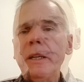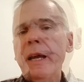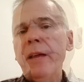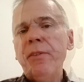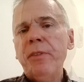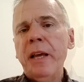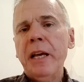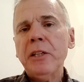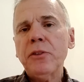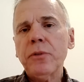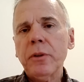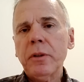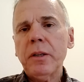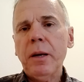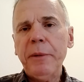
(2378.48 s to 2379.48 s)
and thanks for
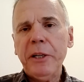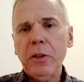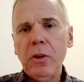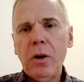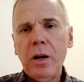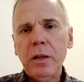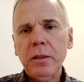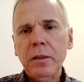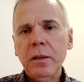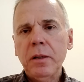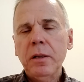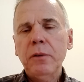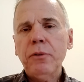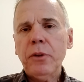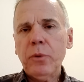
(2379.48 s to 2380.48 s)
coming along
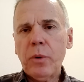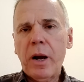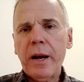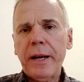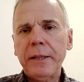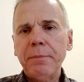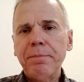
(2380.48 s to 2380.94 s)
for the ride.